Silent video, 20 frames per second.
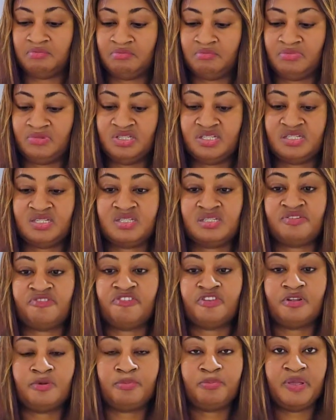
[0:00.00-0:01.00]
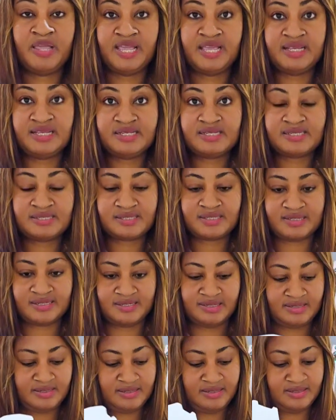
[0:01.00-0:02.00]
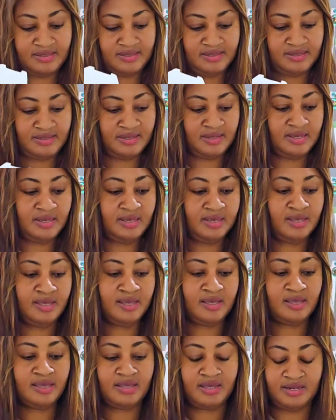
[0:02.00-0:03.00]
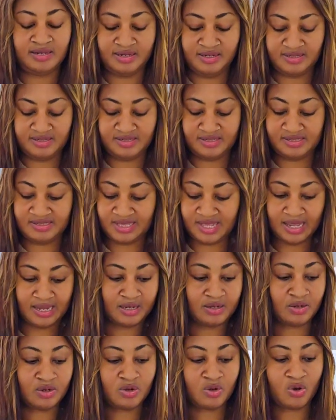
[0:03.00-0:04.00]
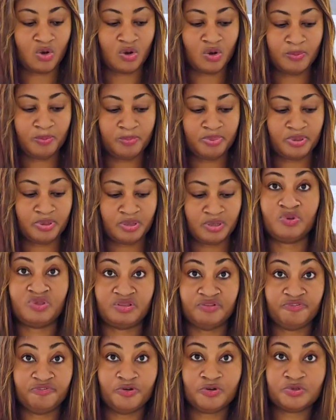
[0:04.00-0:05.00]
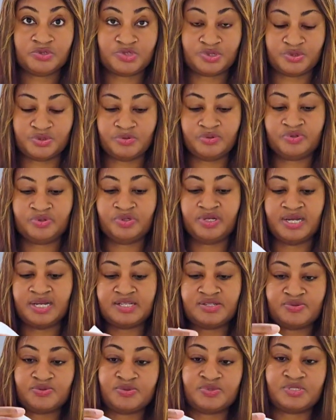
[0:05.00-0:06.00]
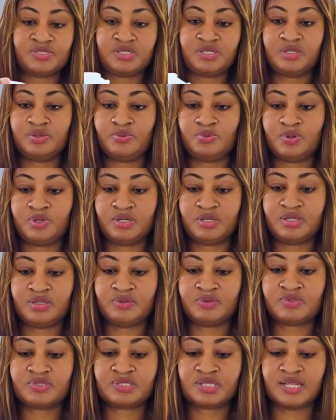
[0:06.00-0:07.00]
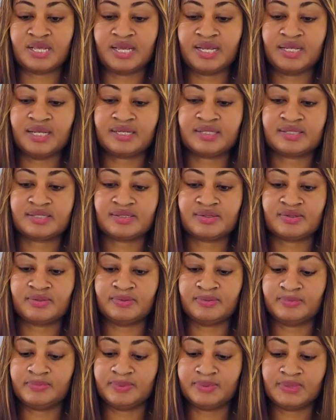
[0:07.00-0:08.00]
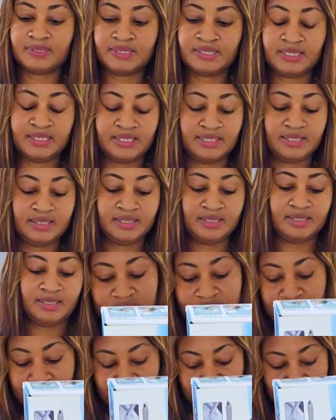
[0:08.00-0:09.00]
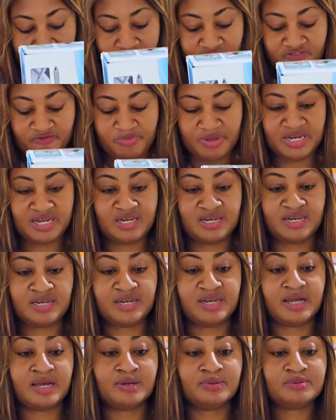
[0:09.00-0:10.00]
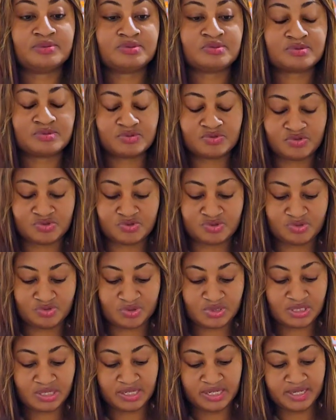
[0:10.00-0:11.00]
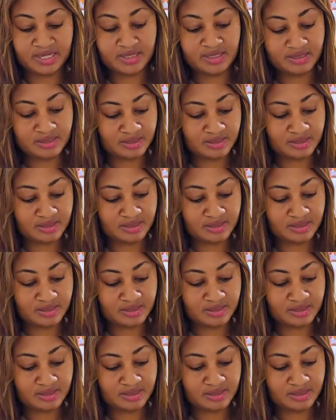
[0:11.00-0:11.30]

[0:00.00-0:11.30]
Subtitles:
This is for the paste, and this is like a cup. The photo, you guys will see what it looks like. So I'm kind of bending down to clean.